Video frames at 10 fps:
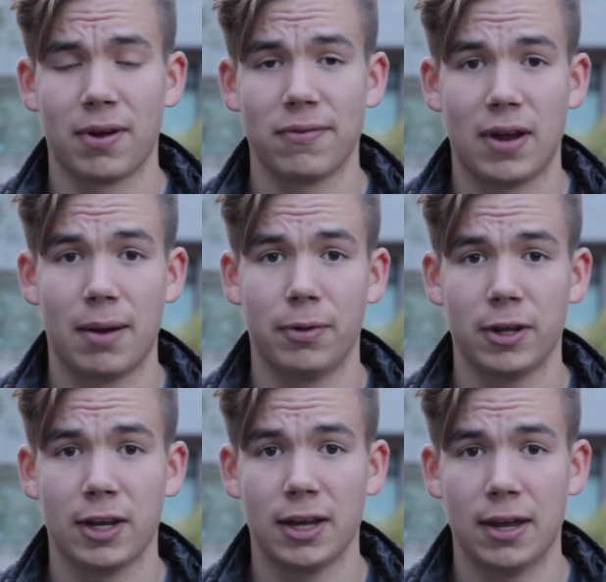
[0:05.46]

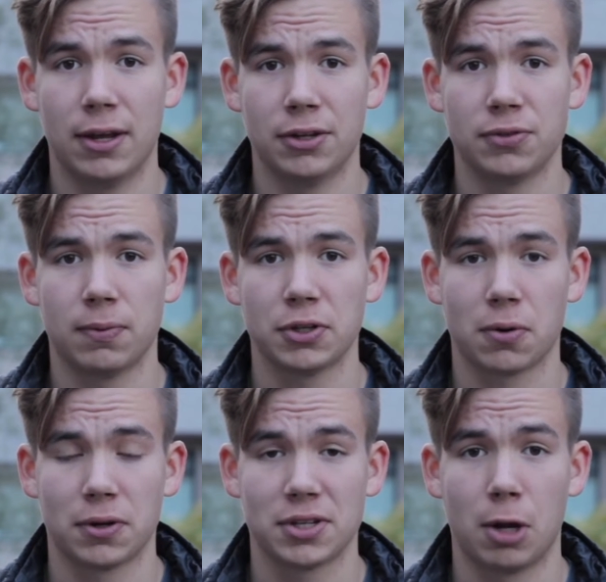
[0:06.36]
family is we
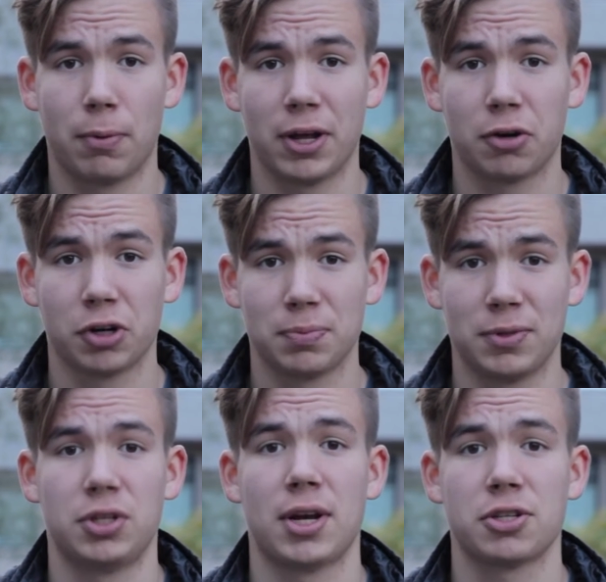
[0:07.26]
sort of celebrated
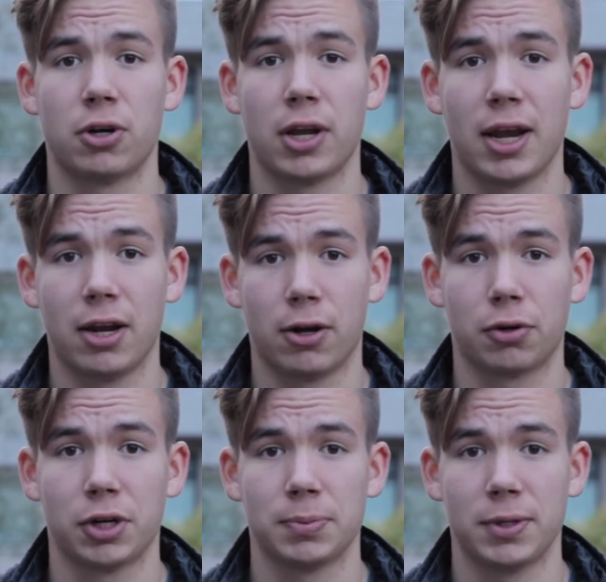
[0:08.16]
Christmas yesterday on
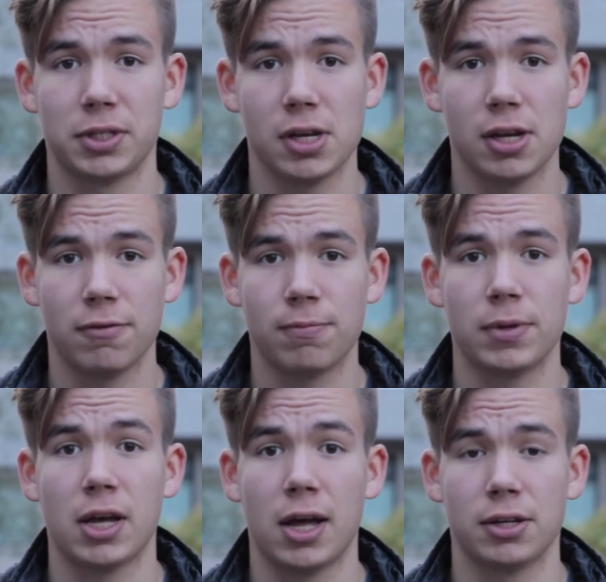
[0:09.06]
Christmas Eve
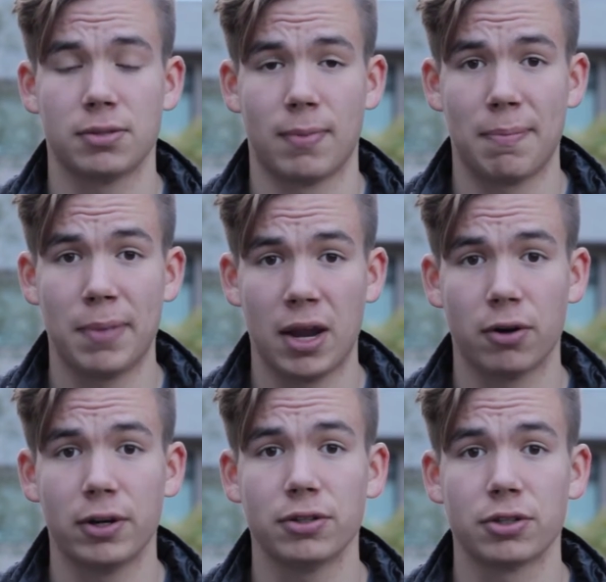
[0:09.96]
because my
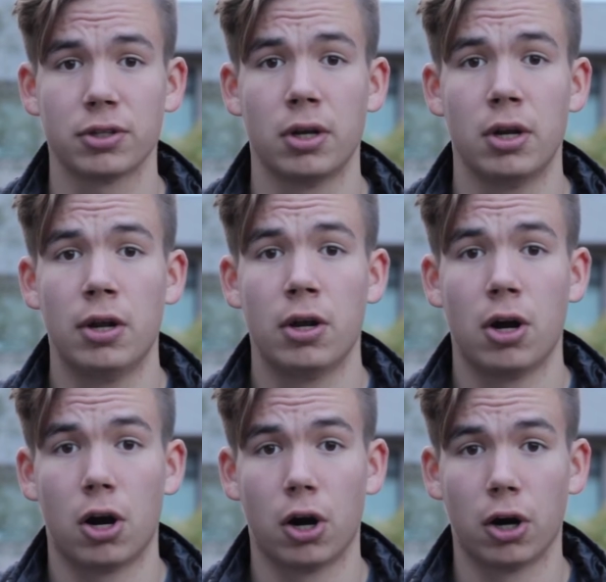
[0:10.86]
parents
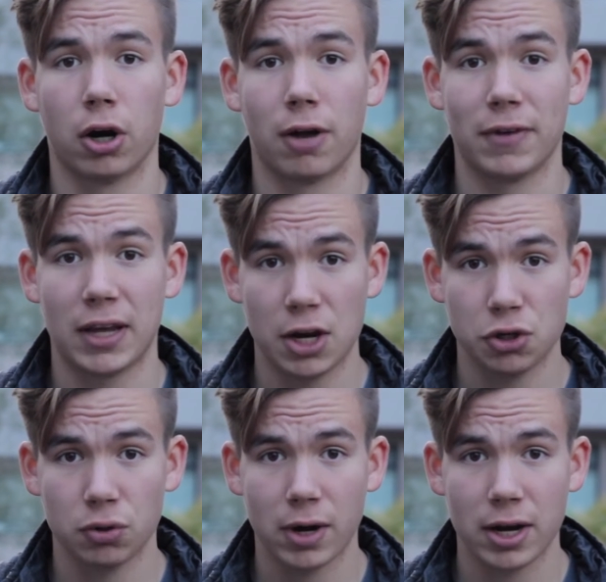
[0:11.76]
are on
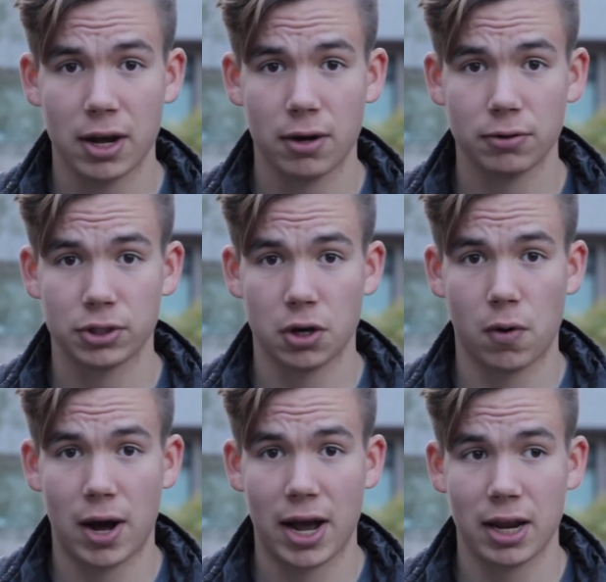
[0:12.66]
vacation right now, so
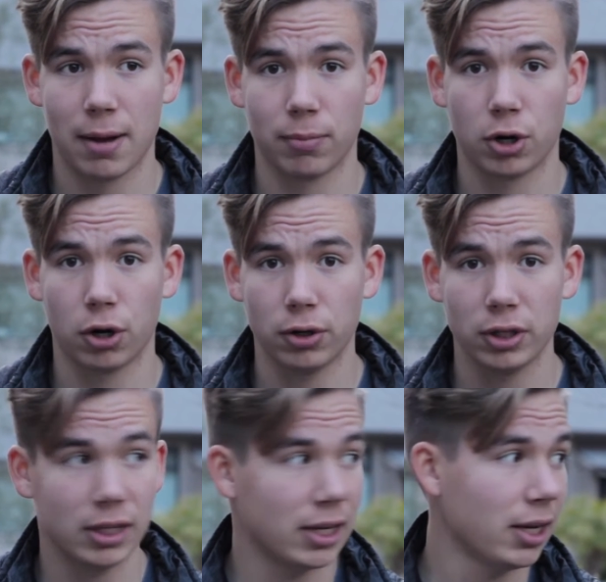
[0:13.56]
I am
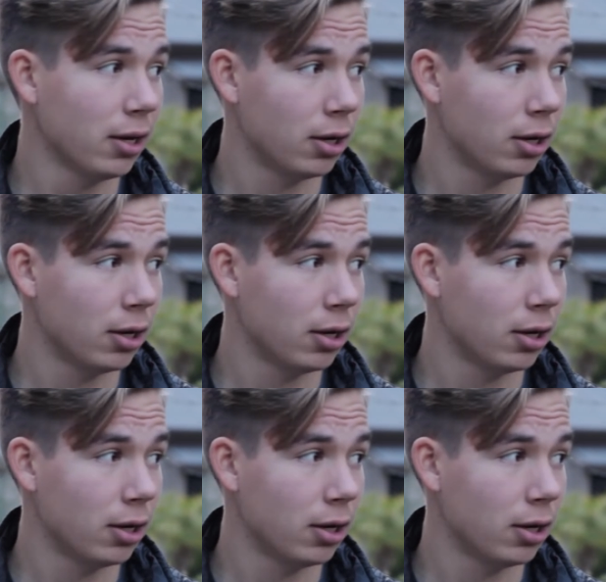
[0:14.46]
currently